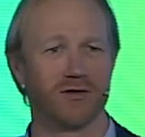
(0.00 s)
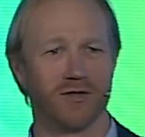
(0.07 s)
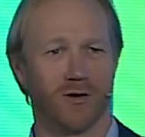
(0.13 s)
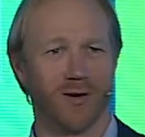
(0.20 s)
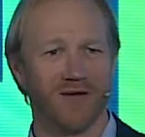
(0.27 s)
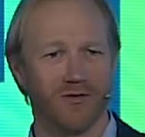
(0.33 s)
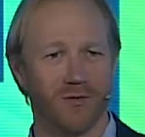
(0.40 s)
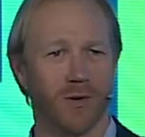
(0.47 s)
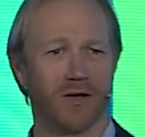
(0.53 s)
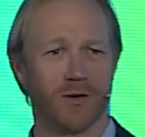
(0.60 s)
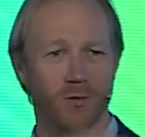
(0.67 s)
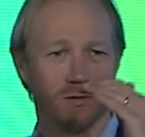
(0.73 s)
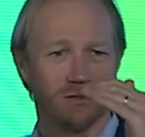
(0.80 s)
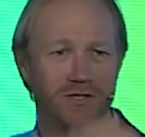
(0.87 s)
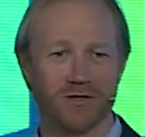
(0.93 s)
You know, everybody
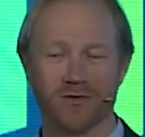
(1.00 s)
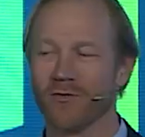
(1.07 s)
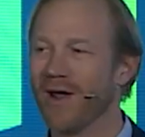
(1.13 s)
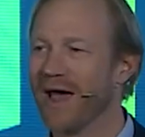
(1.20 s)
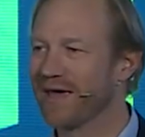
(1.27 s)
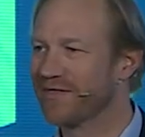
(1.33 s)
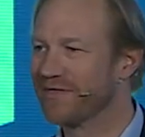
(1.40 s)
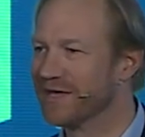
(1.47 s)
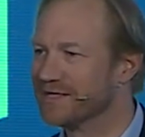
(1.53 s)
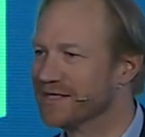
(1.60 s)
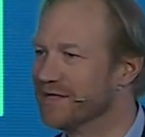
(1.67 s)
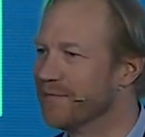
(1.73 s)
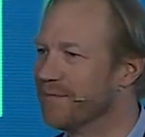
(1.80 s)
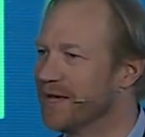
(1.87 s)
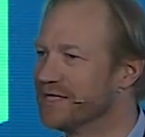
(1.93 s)
wanted to rack things in
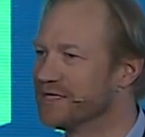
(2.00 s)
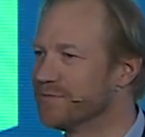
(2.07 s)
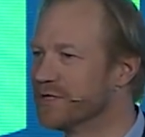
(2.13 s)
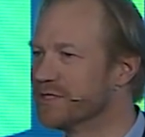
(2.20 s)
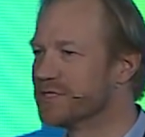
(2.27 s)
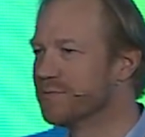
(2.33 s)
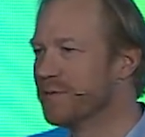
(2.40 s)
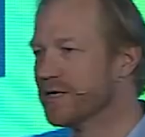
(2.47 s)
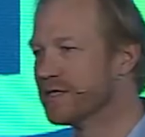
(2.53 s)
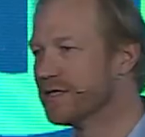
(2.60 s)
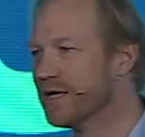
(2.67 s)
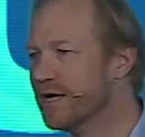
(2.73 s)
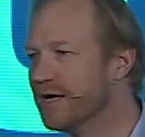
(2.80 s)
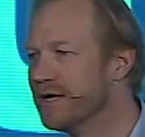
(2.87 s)
the basements, but